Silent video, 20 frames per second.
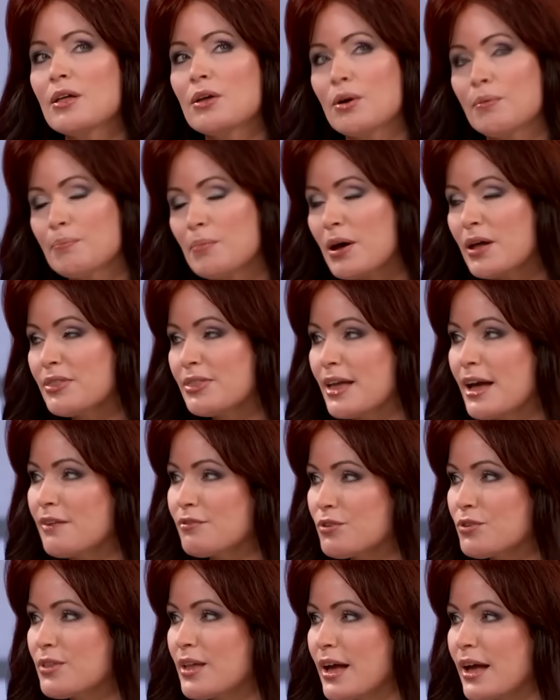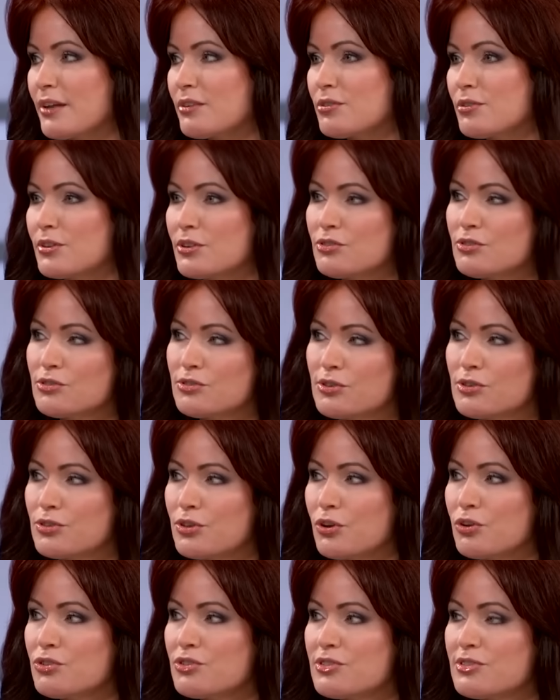A month after that, so this is the
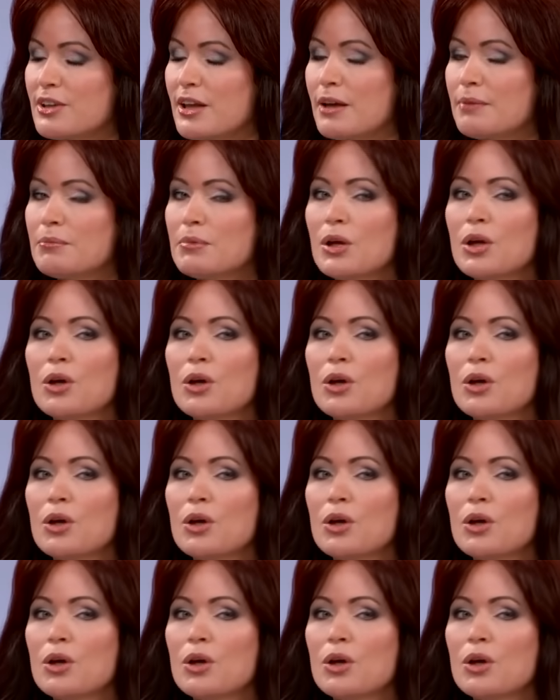third step,